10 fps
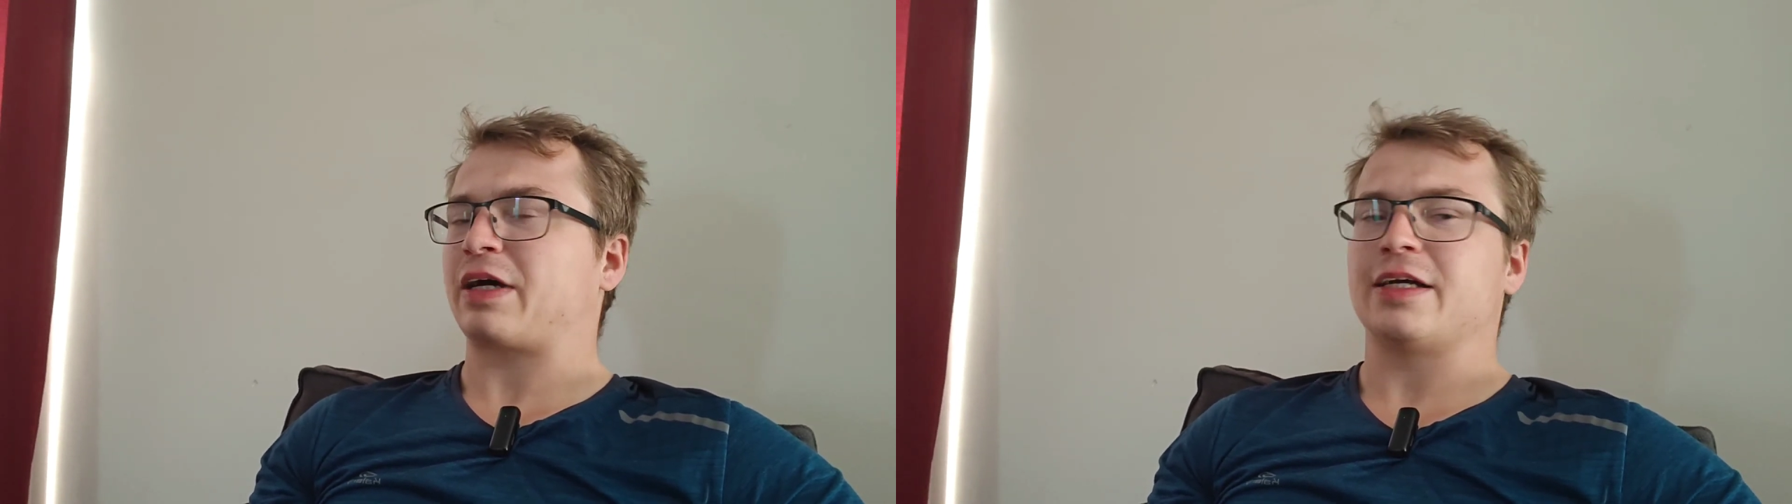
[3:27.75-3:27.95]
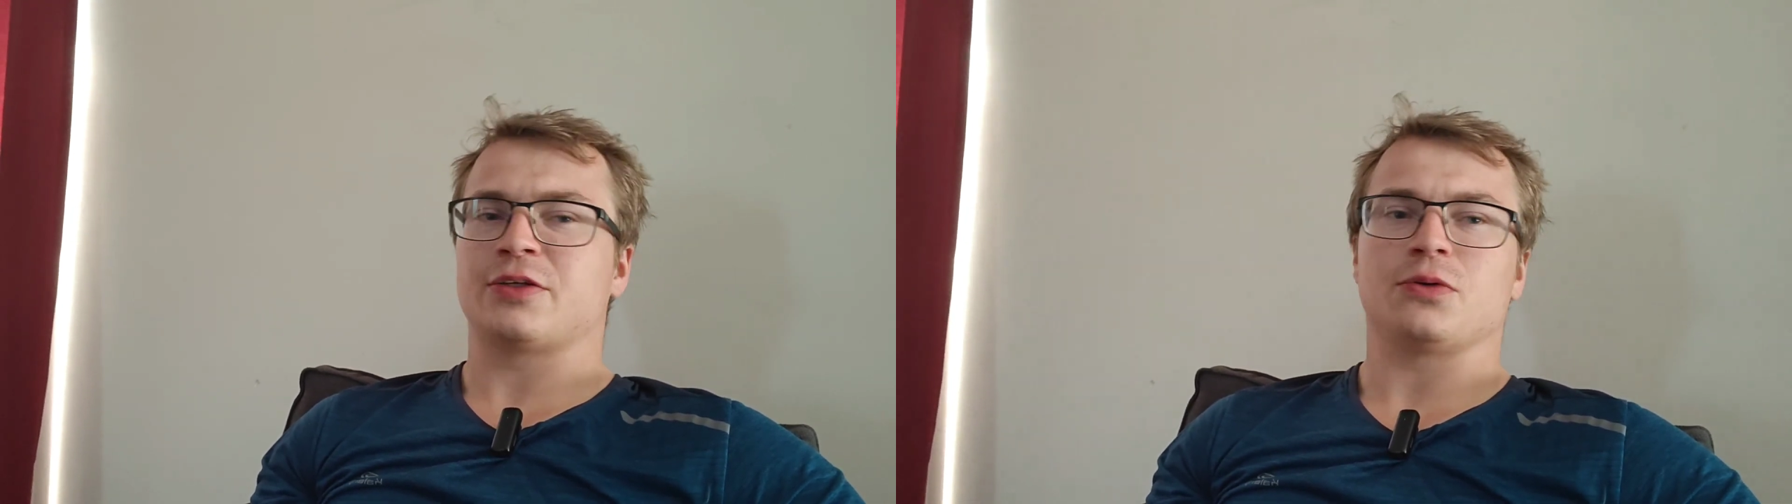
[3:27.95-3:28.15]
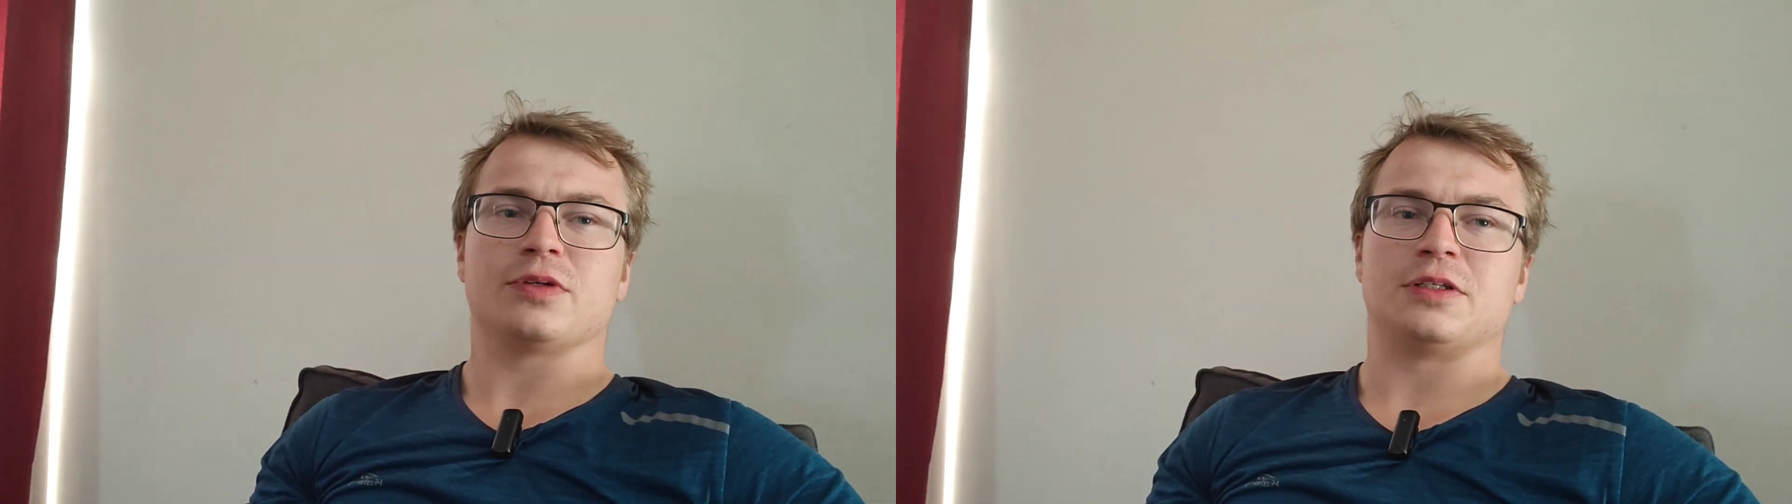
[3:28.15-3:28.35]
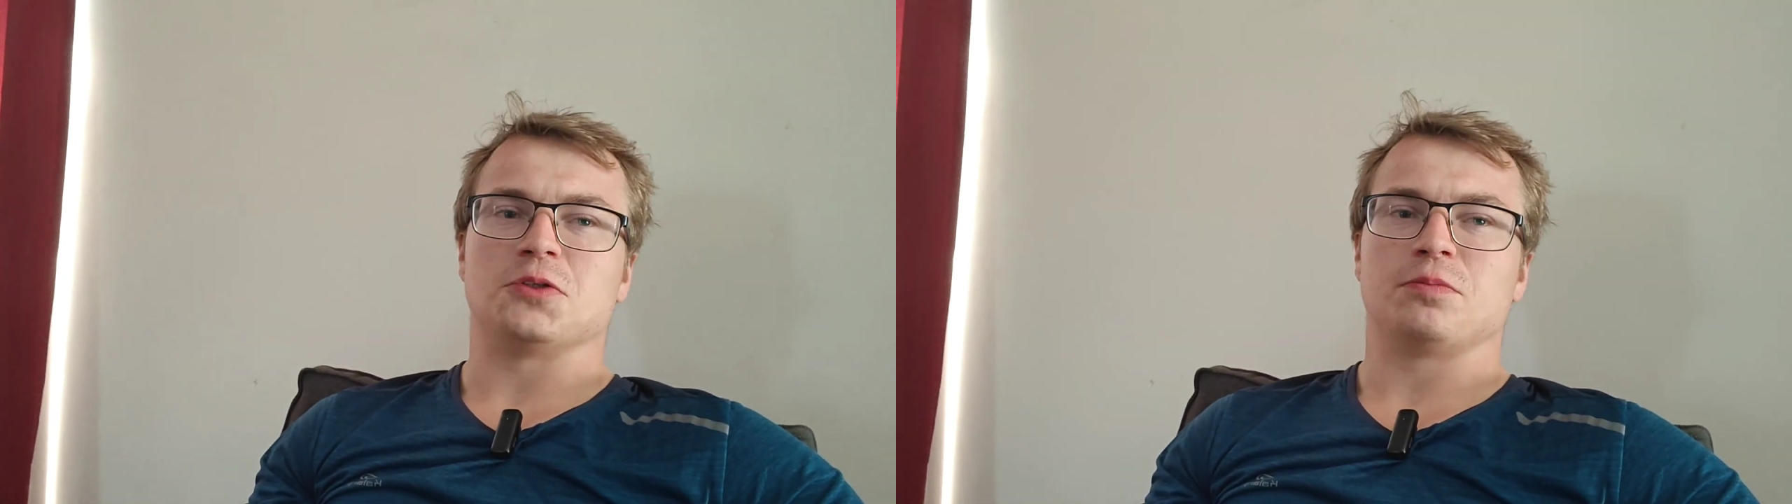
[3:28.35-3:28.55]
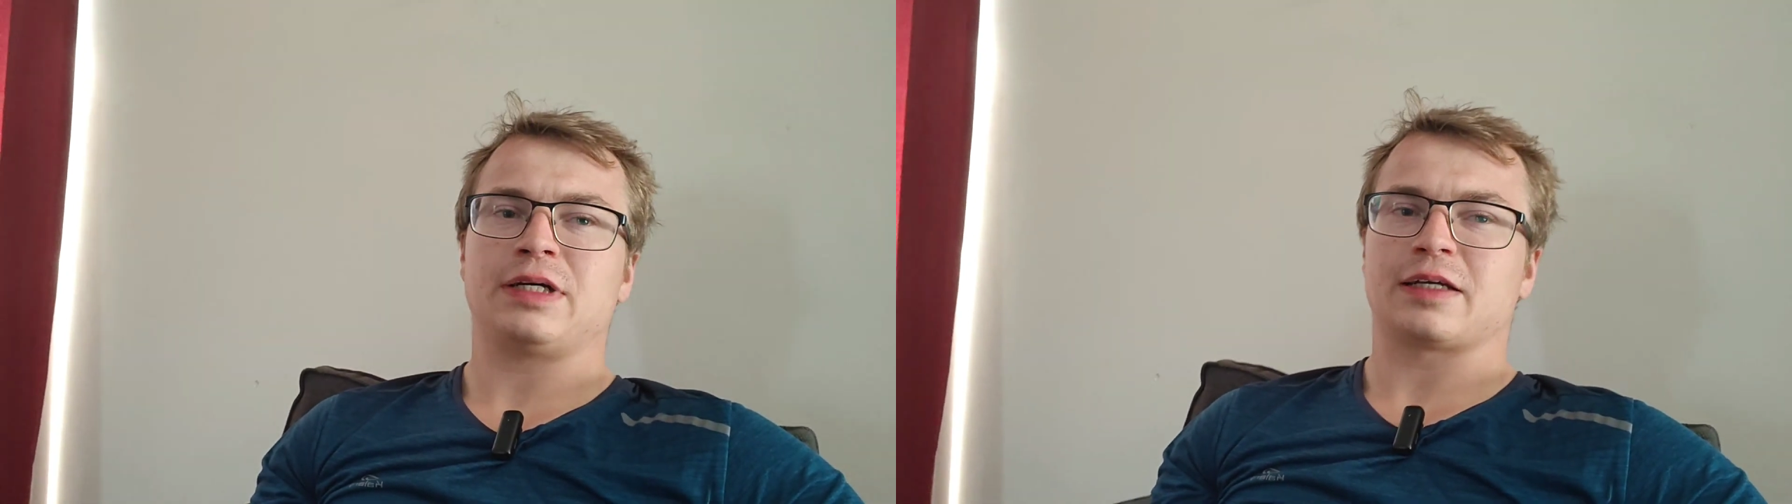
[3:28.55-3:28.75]
pride holding
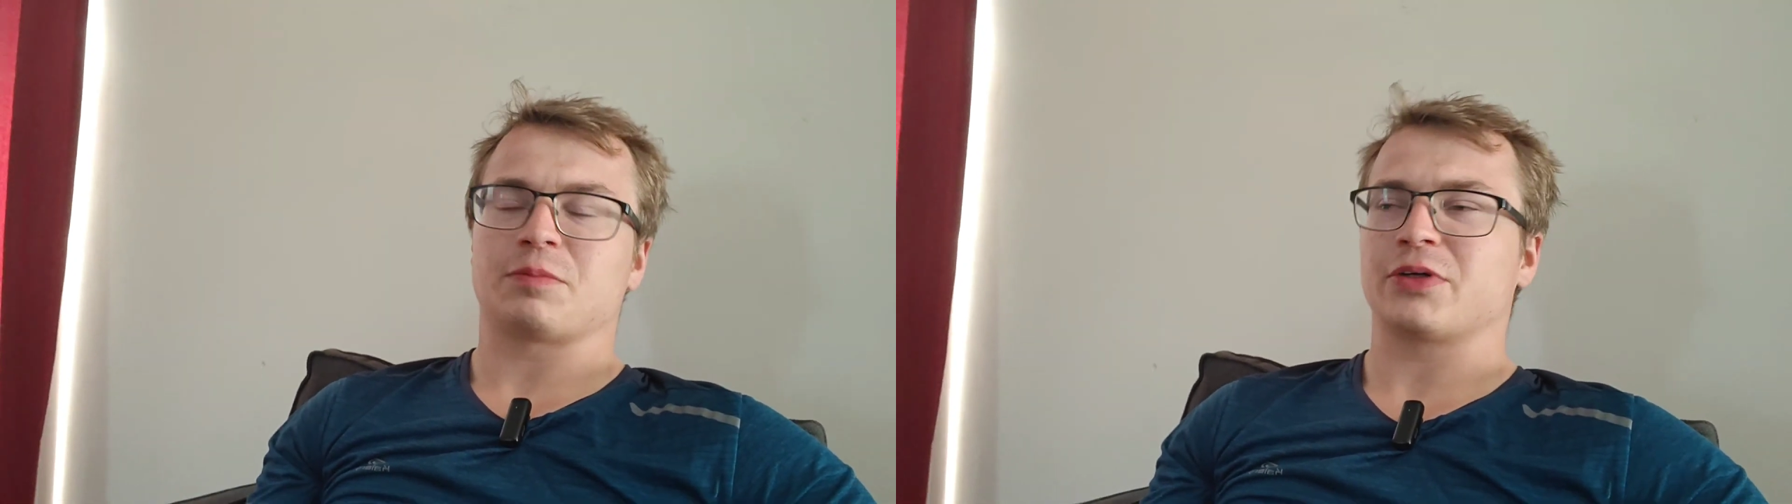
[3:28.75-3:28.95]
you back